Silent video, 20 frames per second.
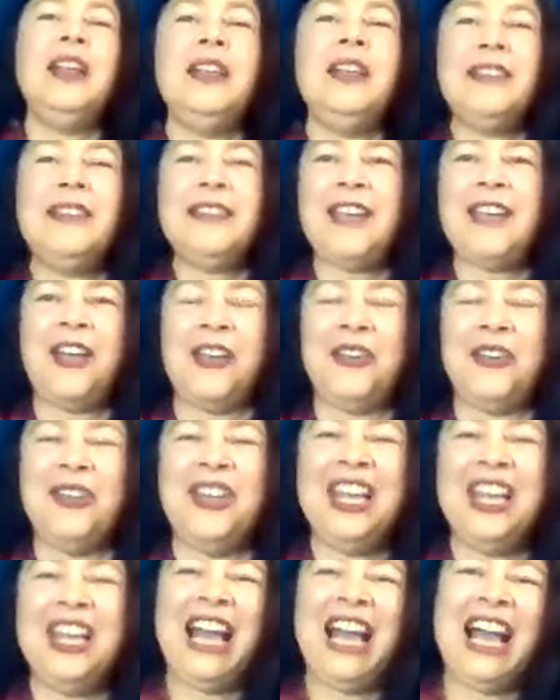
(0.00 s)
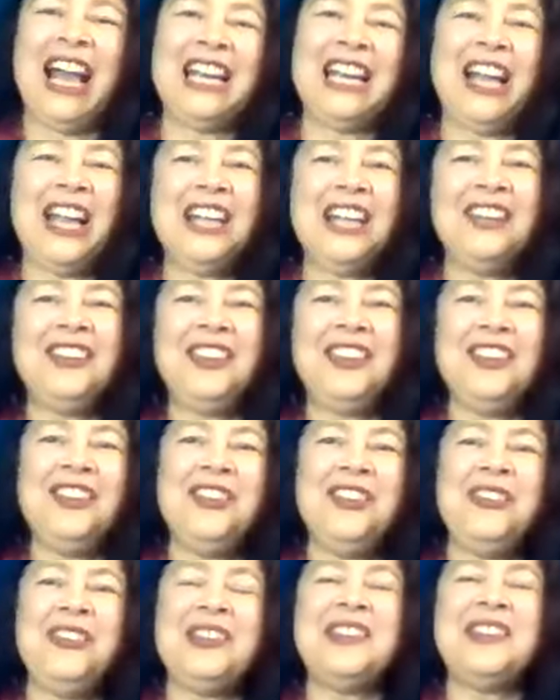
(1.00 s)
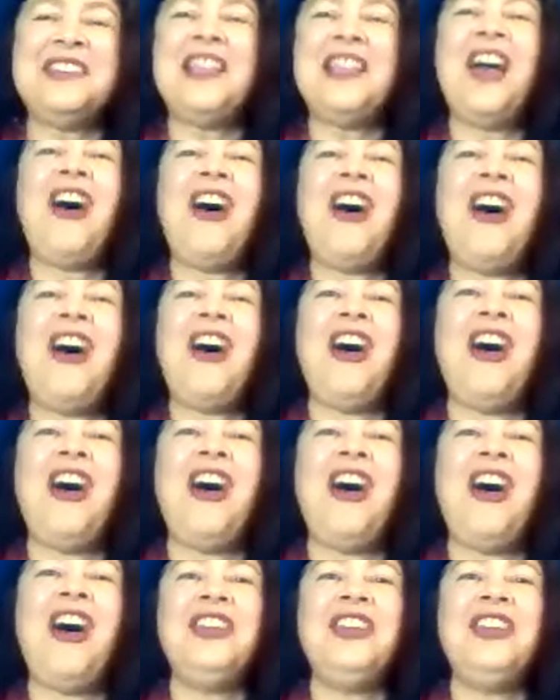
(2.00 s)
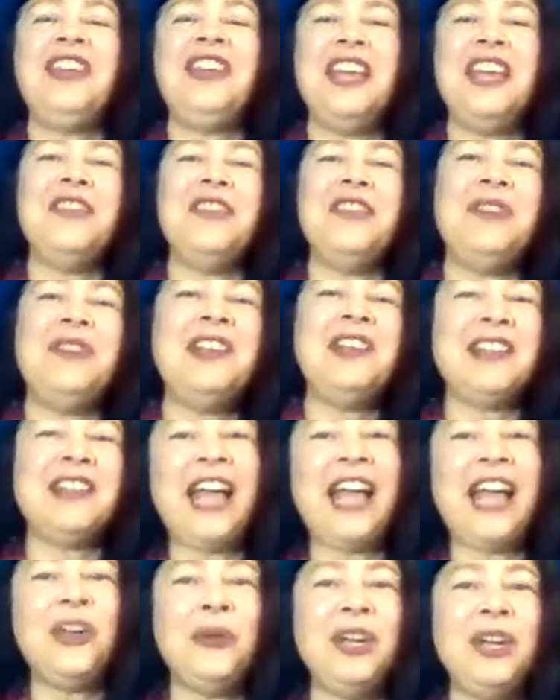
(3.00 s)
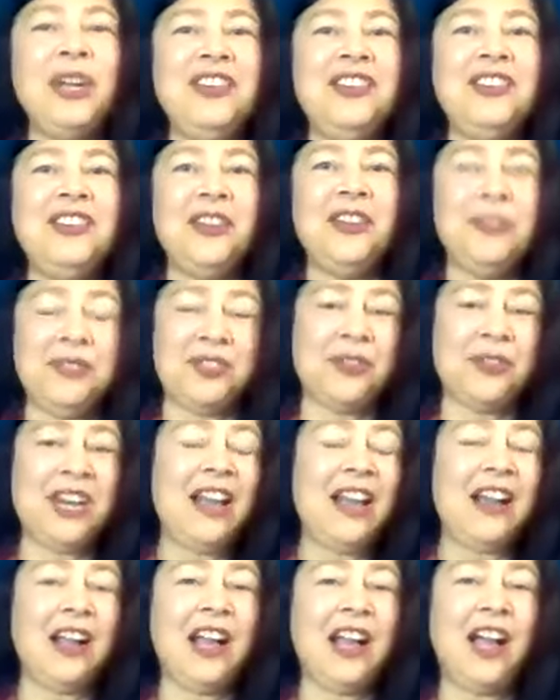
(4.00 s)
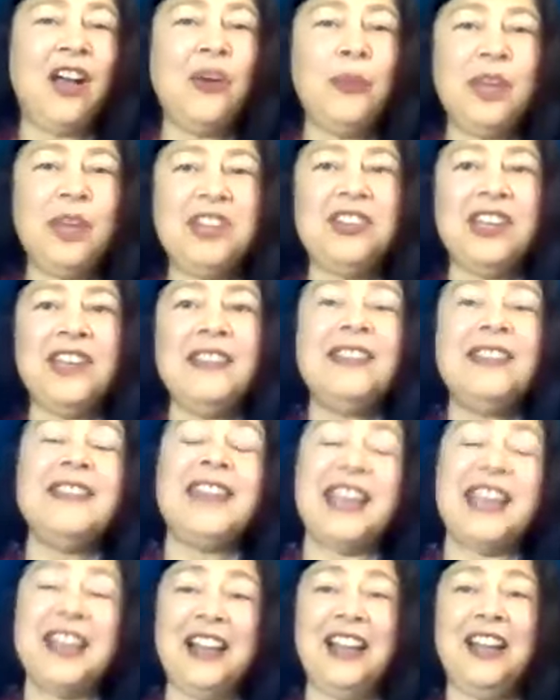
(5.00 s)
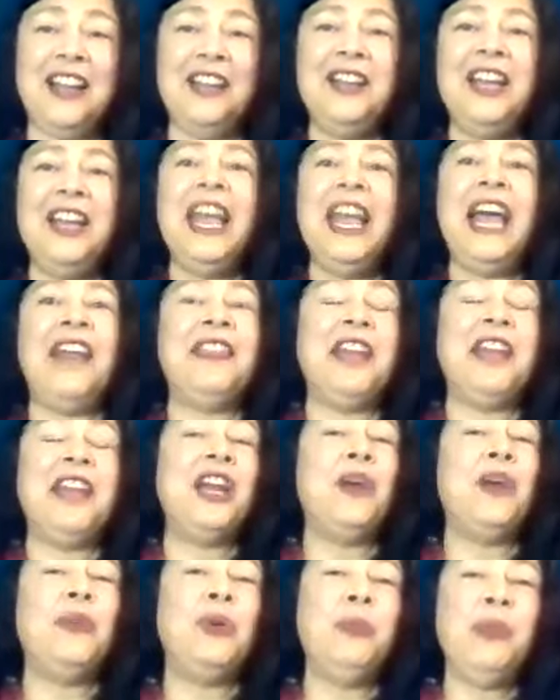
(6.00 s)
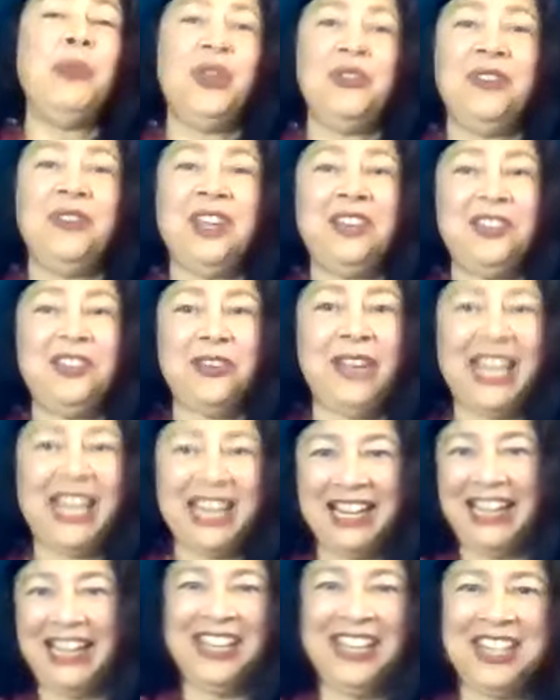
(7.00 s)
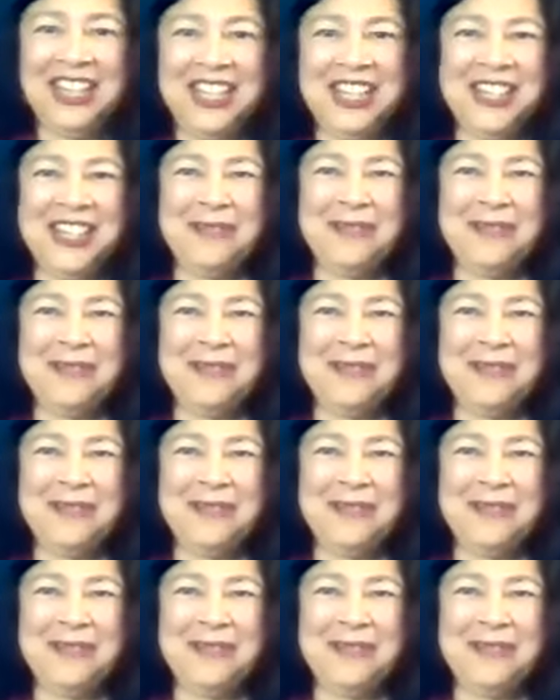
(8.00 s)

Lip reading: So I'd like to start in the first language of Sri Lanka, which is Sinhala, and then I will move into English.